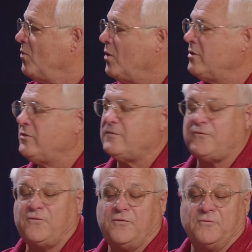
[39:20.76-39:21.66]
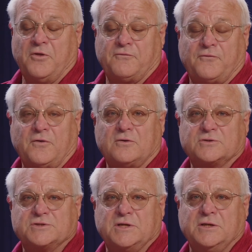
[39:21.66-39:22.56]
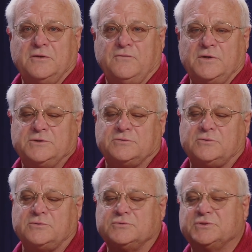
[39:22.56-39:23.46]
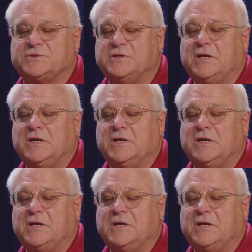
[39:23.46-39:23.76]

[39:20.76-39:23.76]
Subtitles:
of the first individuals